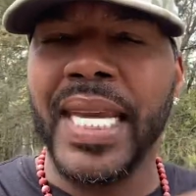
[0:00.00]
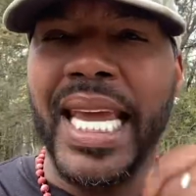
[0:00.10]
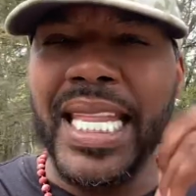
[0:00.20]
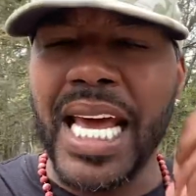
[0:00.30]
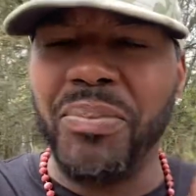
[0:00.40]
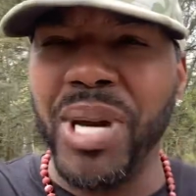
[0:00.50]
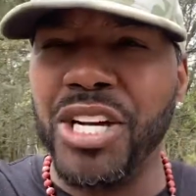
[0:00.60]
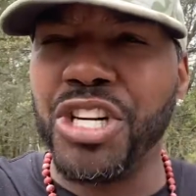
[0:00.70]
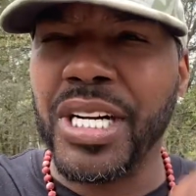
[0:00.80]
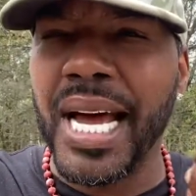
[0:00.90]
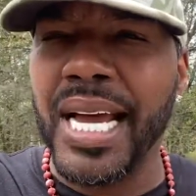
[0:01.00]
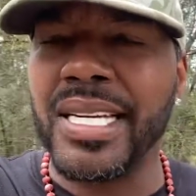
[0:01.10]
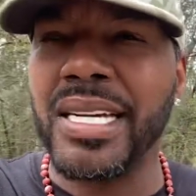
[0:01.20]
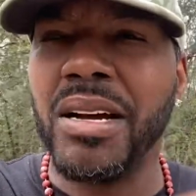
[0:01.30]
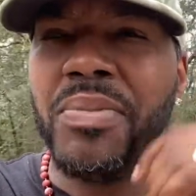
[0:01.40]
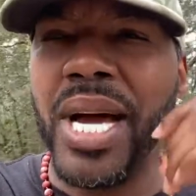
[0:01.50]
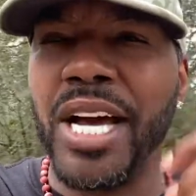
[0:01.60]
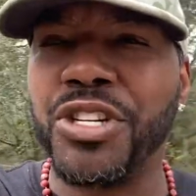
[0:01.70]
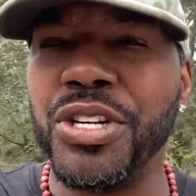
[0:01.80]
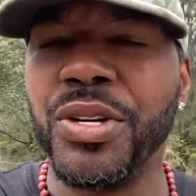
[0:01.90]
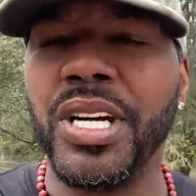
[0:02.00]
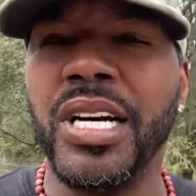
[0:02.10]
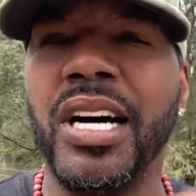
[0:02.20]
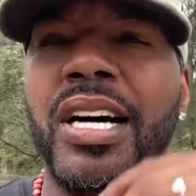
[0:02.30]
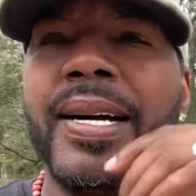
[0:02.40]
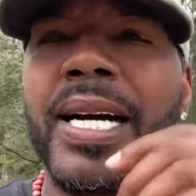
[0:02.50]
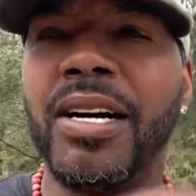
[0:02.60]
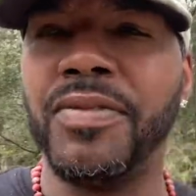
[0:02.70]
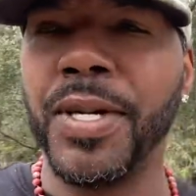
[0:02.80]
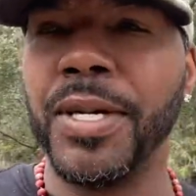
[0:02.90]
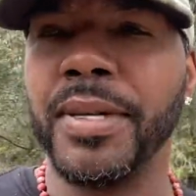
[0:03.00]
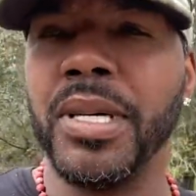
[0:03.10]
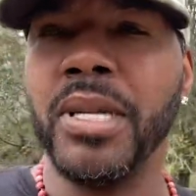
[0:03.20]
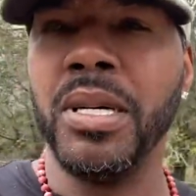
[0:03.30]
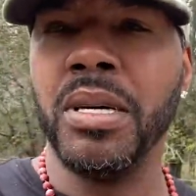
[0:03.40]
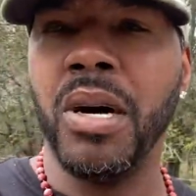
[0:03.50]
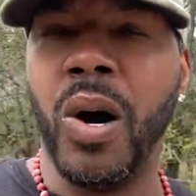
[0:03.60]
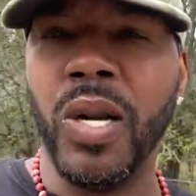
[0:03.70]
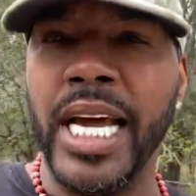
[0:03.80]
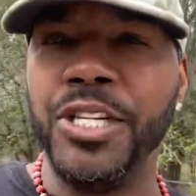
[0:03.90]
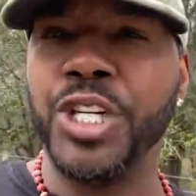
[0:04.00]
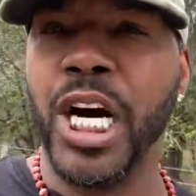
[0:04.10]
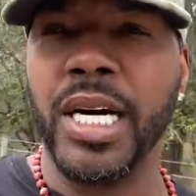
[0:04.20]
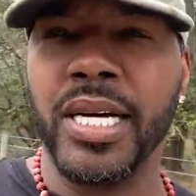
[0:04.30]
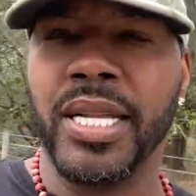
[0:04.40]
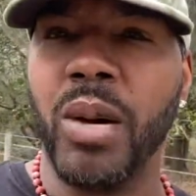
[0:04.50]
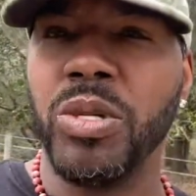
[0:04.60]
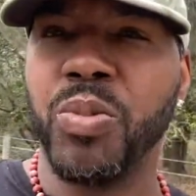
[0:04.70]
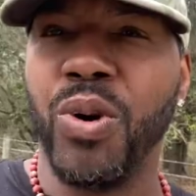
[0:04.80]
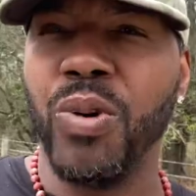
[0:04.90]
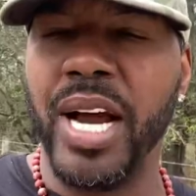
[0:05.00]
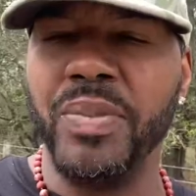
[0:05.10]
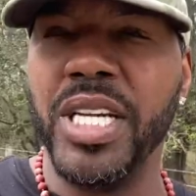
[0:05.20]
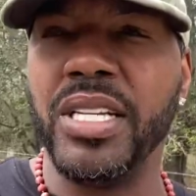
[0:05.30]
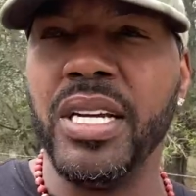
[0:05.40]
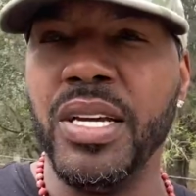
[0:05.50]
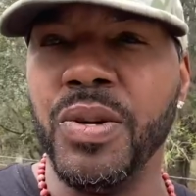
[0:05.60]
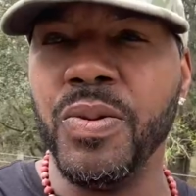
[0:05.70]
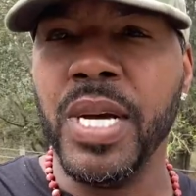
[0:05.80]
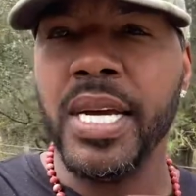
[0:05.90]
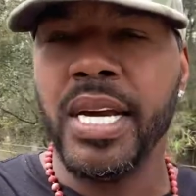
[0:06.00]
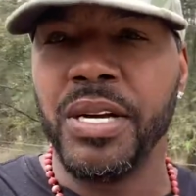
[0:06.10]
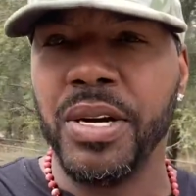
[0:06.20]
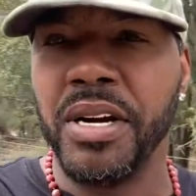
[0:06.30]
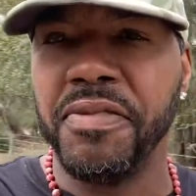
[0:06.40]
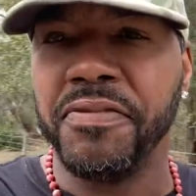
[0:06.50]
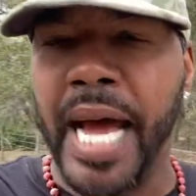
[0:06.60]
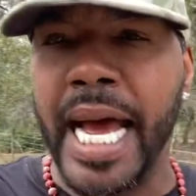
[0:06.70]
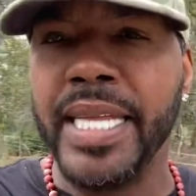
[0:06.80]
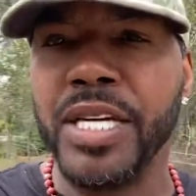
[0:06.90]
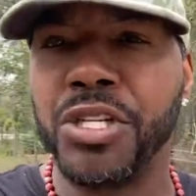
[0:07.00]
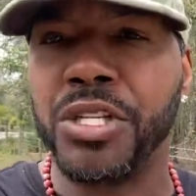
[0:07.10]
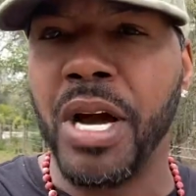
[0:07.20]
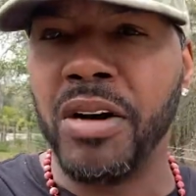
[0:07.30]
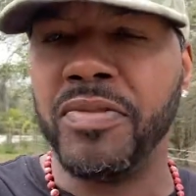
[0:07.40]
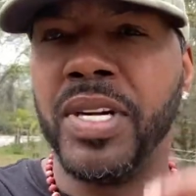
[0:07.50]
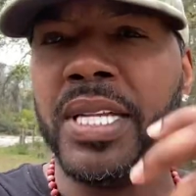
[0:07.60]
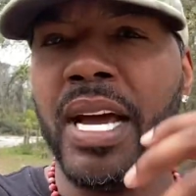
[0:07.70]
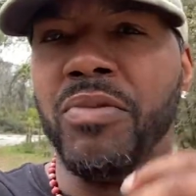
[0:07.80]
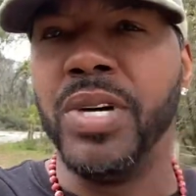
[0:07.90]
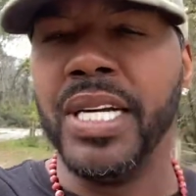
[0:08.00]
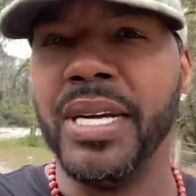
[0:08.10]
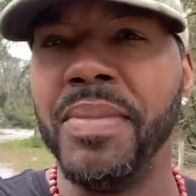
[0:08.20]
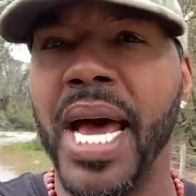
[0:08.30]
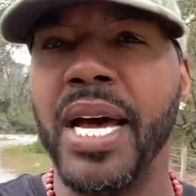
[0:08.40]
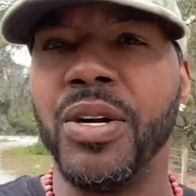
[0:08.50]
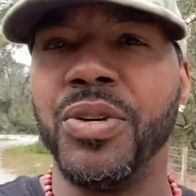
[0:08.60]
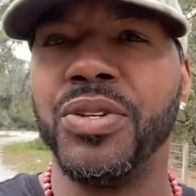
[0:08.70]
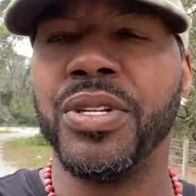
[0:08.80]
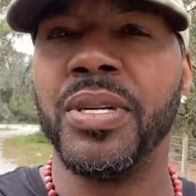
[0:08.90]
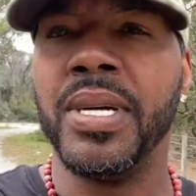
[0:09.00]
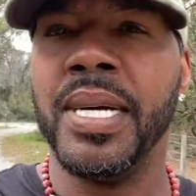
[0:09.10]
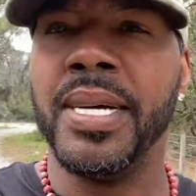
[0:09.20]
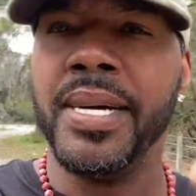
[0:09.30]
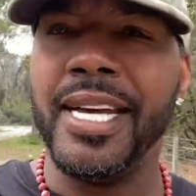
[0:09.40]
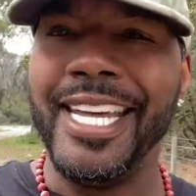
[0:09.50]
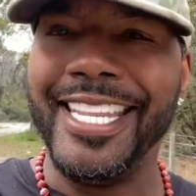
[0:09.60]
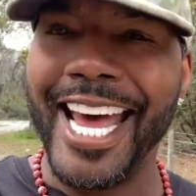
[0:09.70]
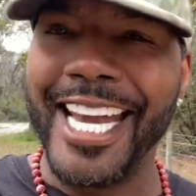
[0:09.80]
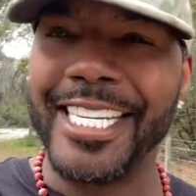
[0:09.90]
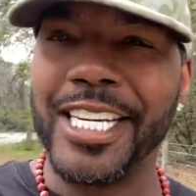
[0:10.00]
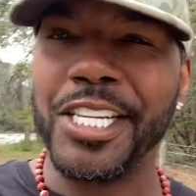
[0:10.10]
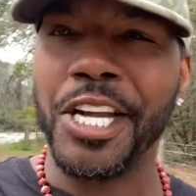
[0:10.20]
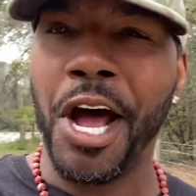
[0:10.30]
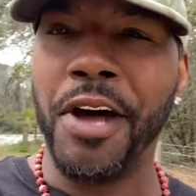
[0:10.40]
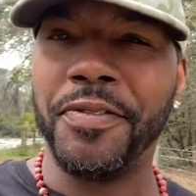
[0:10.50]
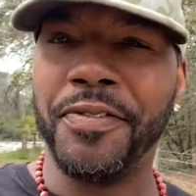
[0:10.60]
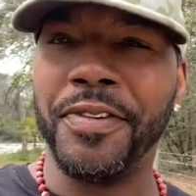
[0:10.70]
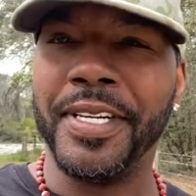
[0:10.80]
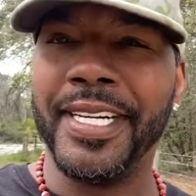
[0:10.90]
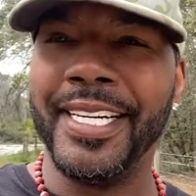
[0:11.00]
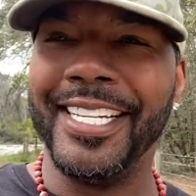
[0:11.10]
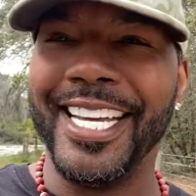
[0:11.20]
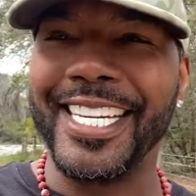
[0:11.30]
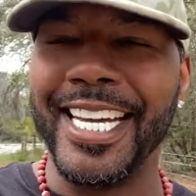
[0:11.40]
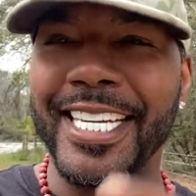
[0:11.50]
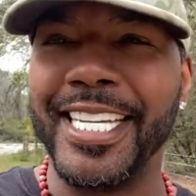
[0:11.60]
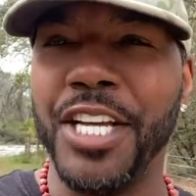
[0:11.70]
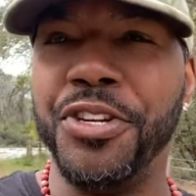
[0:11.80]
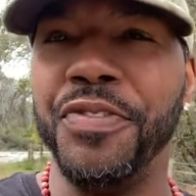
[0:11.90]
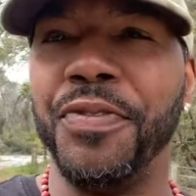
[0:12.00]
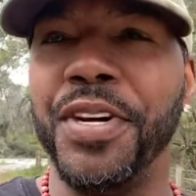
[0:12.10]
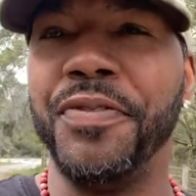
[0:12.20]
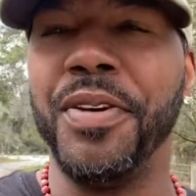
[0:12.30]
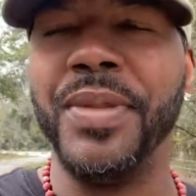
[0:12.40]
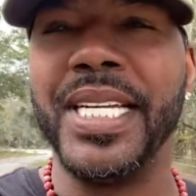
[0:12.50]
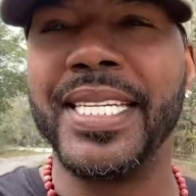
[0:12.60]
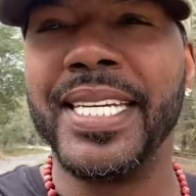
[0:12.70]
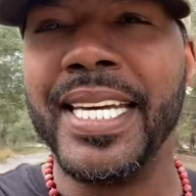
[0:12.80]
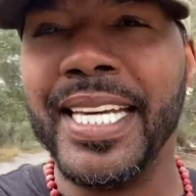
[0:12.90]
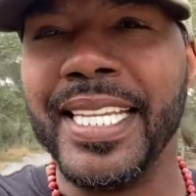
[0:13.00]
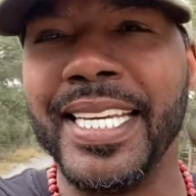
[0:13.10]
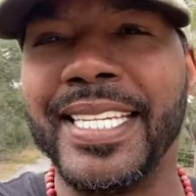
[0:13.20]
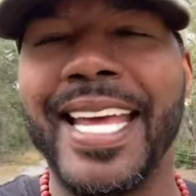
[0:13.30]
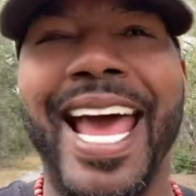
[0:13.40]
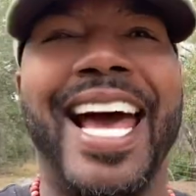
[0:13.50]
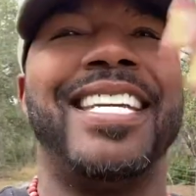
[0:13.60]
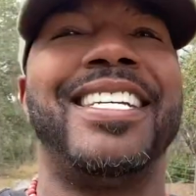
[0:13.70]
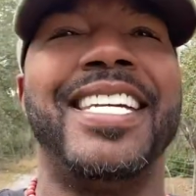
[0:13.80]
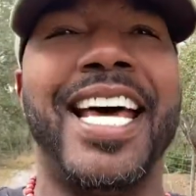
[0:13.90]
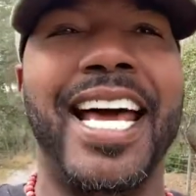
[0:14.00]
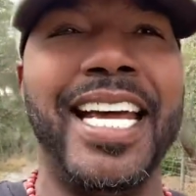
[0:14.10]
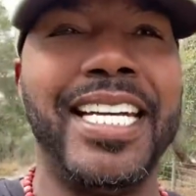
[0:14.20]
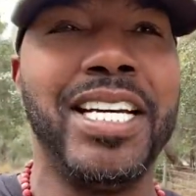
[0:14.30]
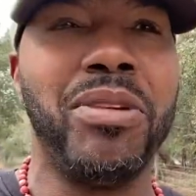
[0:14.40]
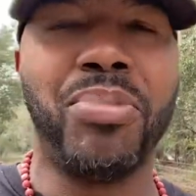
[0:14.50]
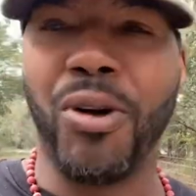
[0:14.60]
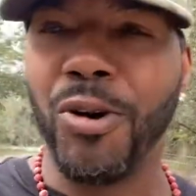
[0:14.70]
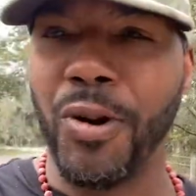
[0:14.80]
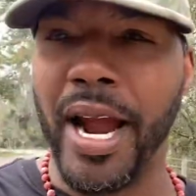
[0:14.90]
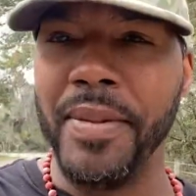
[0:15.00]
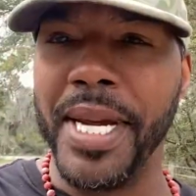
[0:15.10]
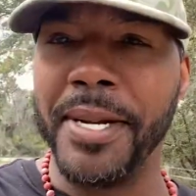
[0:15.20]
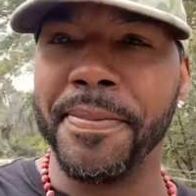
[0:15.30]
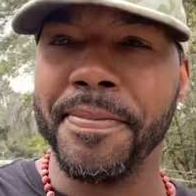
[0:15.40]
In that patient, kindness, and compassion, you're going to uncover all that junk that was programmed into you, and you're going to find the stuff that really matters. And that is the stuff that's going to set you free from this asinine programming